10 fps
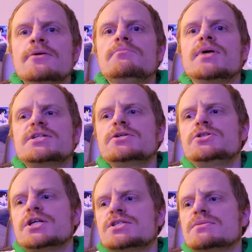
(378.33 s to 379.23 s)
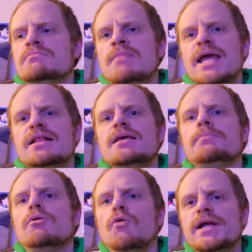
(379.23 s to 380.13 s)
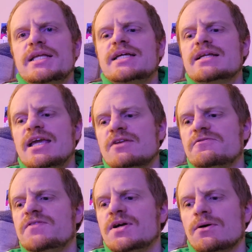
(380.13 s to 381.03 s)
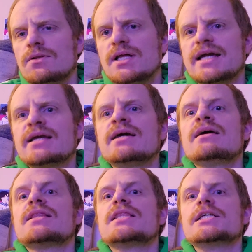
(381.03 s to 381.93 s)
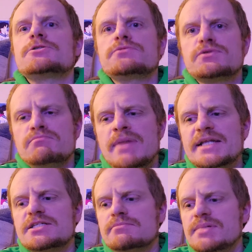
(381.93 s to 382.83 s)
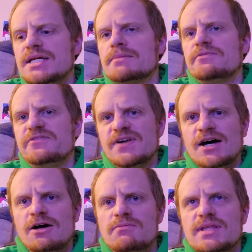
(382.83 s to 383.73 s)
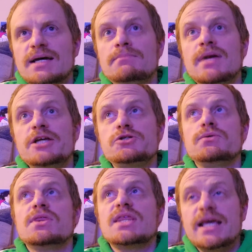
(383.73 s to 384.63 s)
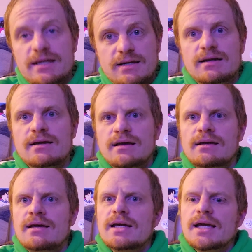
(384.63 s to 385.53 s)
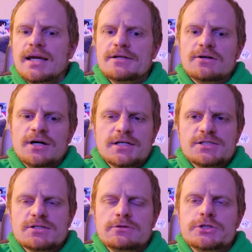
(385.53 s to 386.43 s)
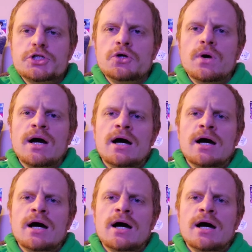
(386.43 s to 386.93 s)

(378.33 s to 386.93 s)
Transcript: but to just make it poignant and feel like this was meant to be a film that makes you think, and also to